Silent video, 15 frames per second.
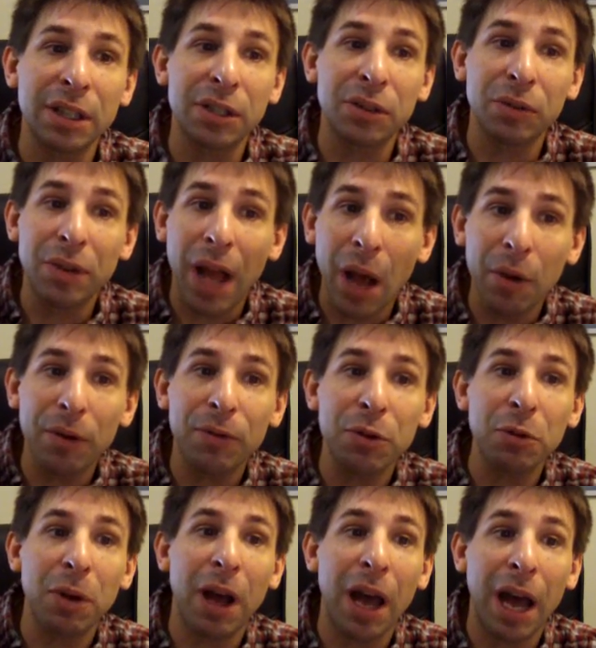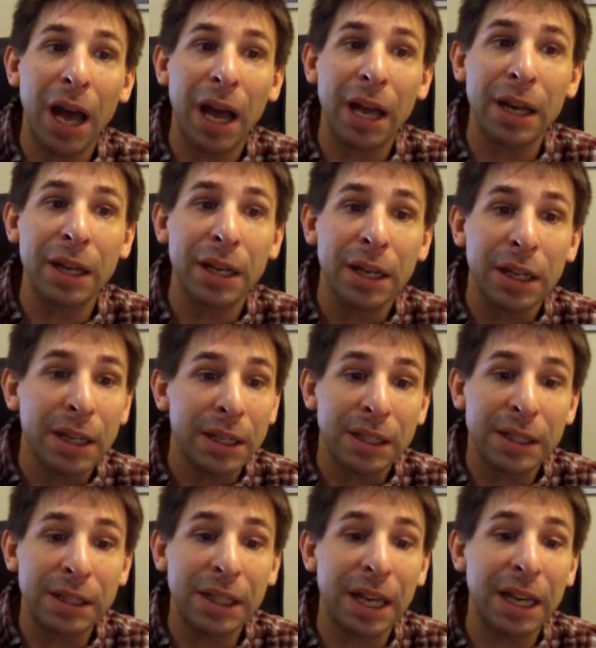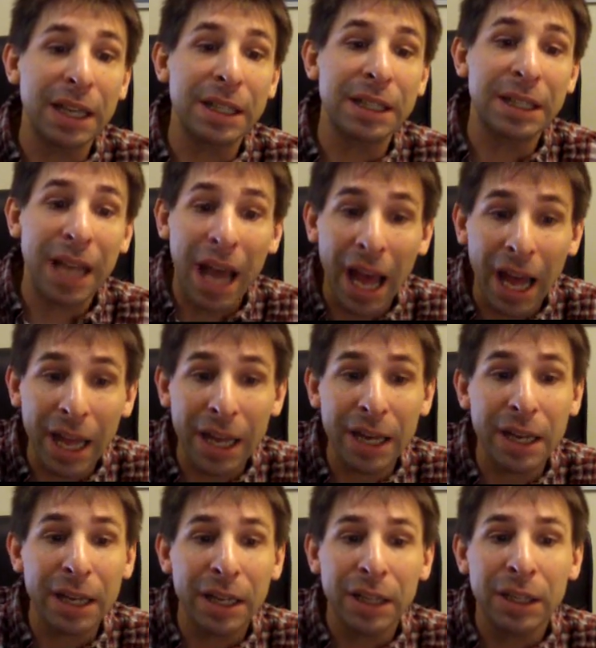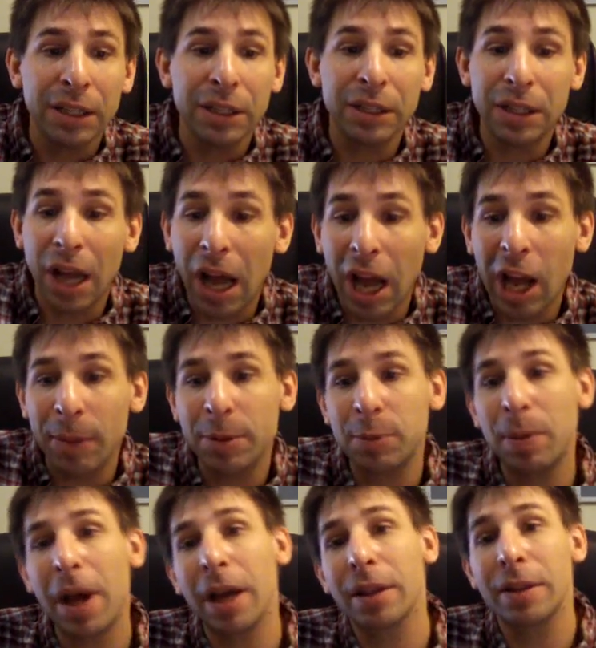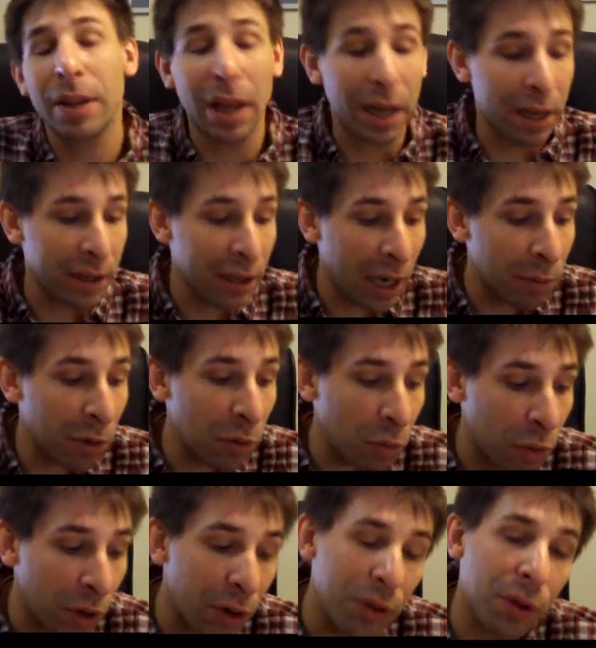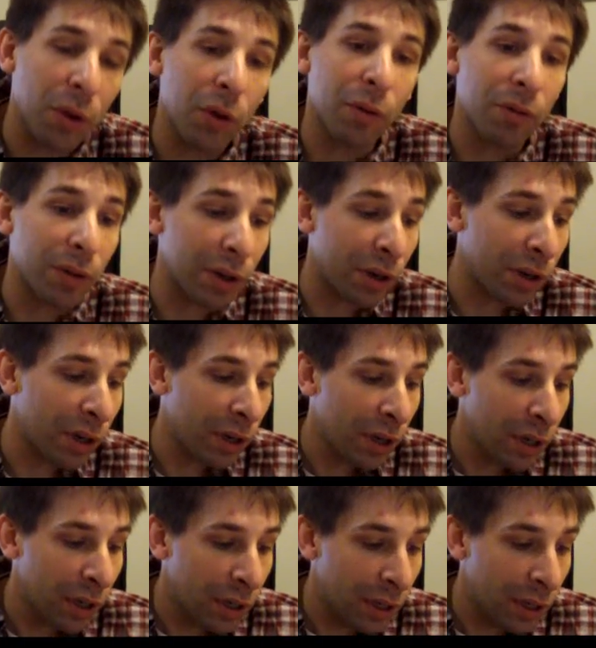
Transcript: So now if you had, say, 10 dimes back then, they were worth over